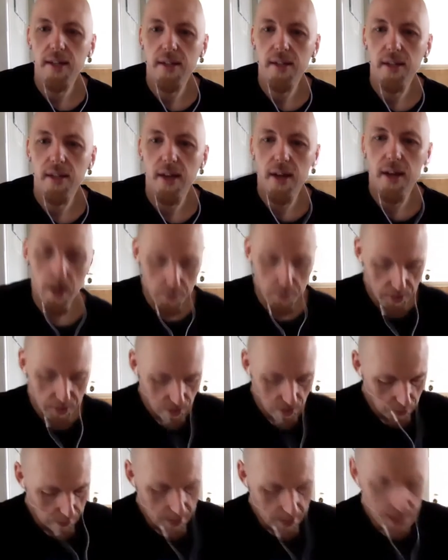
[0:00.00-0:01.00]
uh, I'm
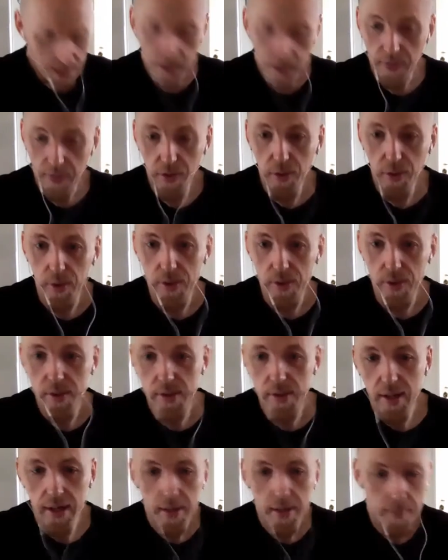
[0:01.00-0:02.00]
still playing, of course.
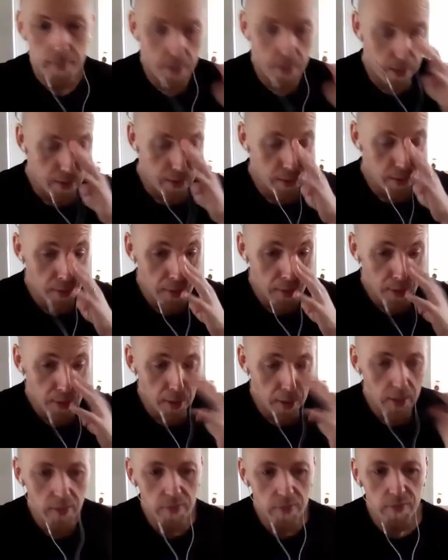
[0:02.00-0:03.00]
Um, I do a
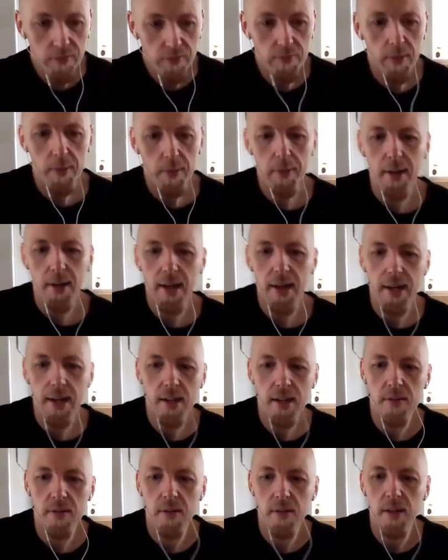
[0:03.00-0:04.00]
lot of my playing
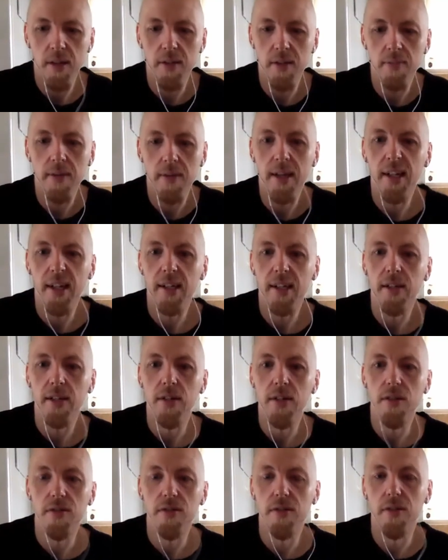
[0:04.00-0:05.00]
is, is mainly
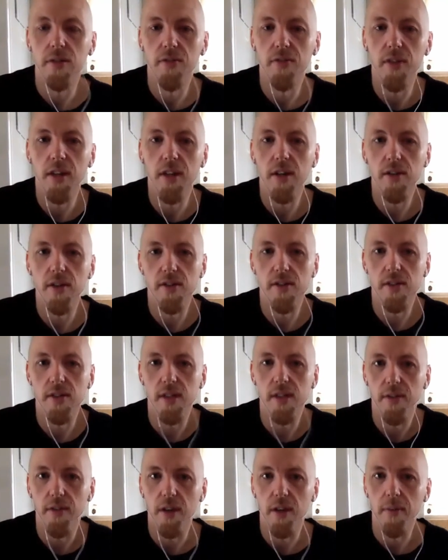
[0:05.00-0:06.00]
used for the videos and
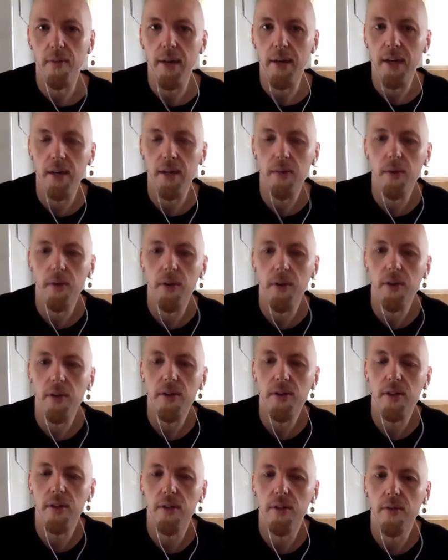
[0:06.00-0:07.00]
stuff that I make at work.
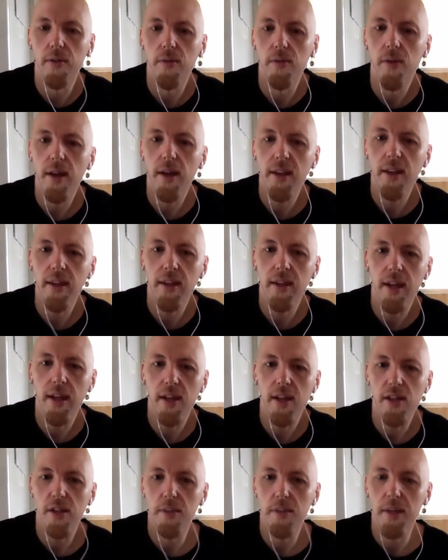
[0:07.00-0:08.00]
So rather than
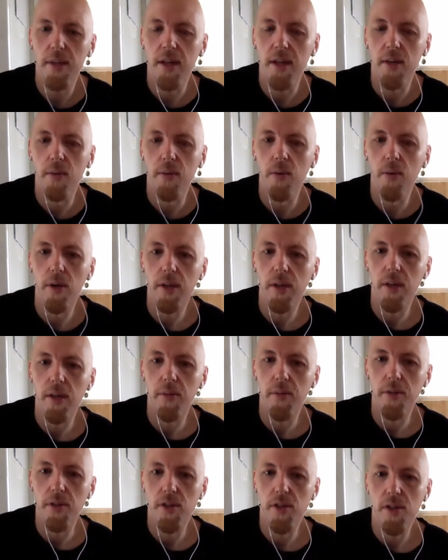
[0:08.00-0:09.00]
actually being a working
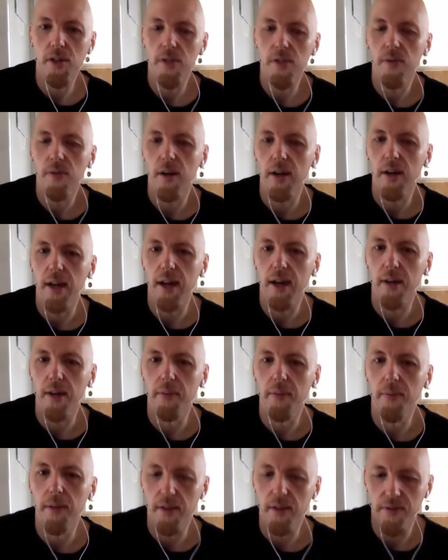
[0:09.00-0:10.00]
musician right
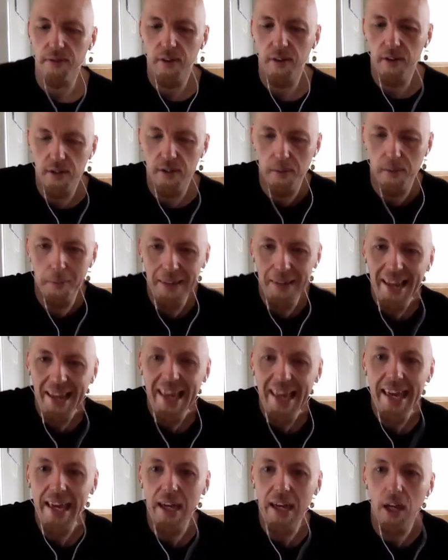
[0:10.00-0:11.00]
now, as far as a
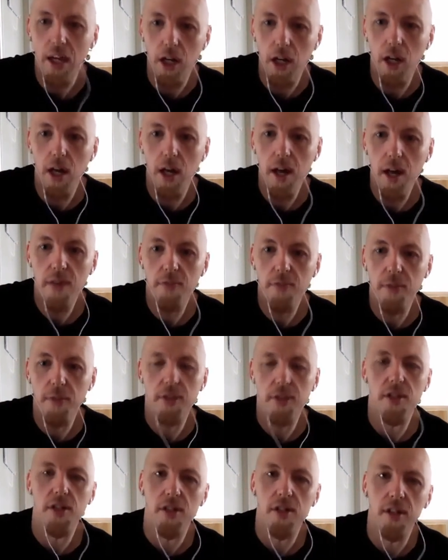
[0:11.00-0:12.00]
playing live
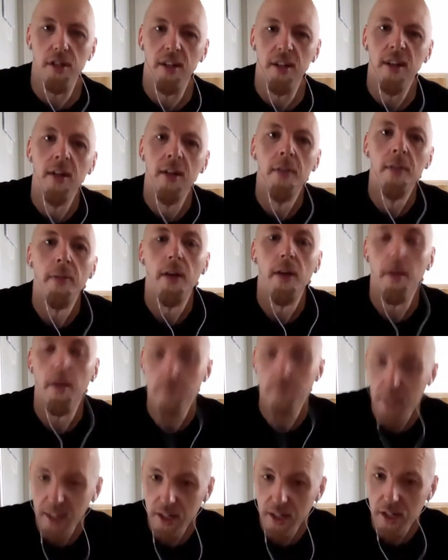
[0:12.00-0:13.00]
musician, I'm
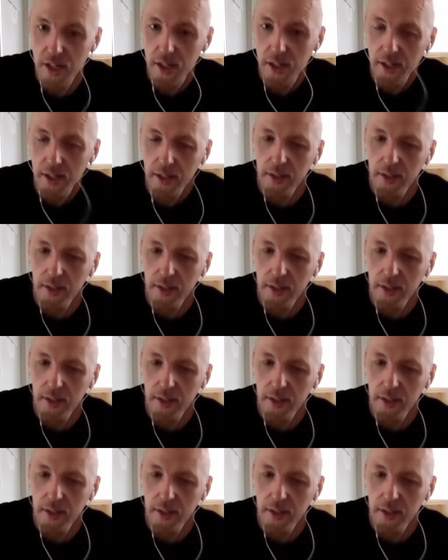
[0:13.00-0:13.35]
teaching.